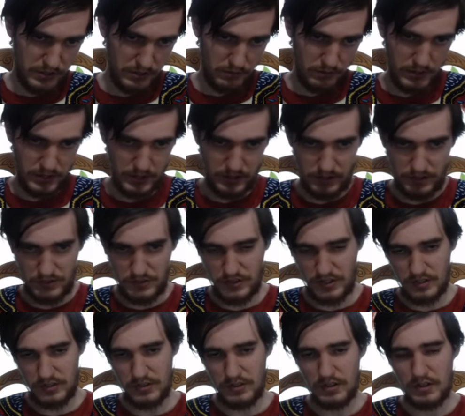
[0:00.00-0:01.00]
right in the
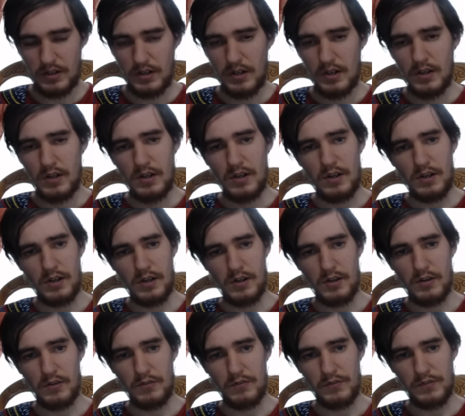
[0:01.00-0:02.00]
center
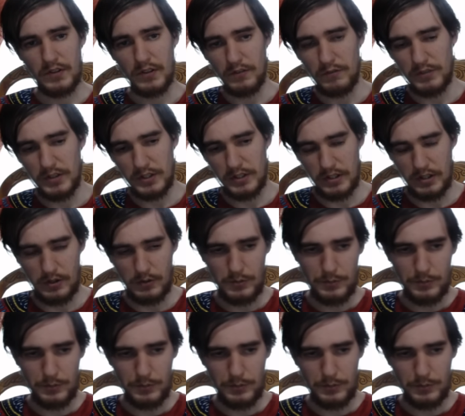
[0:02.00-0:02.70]
of the video.